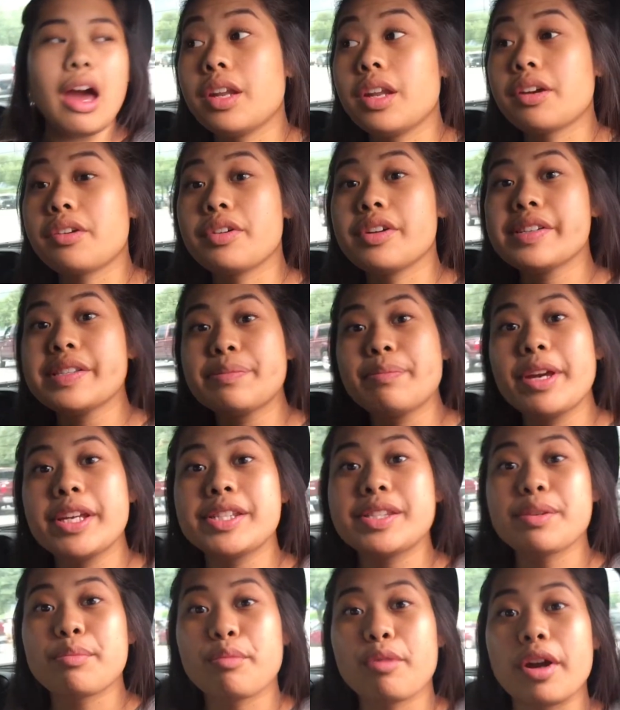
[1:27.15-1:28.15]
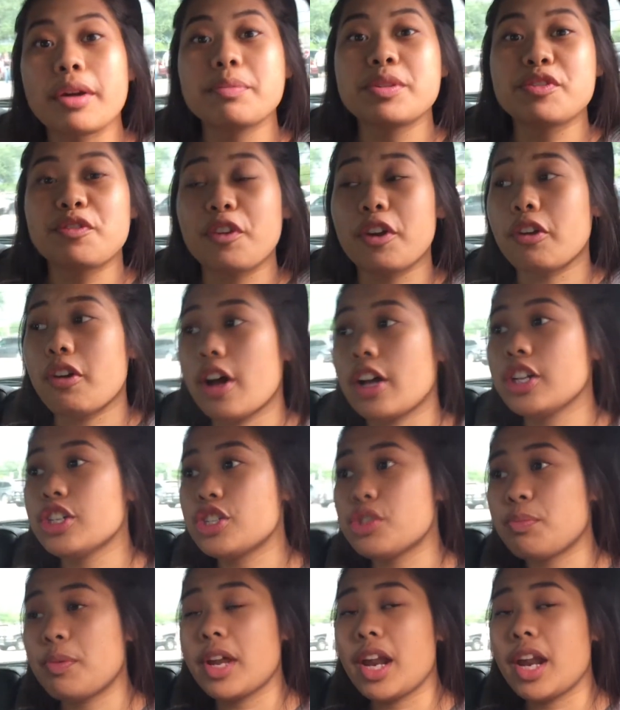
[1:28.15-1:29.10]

Nicholas made some ribs for lunch,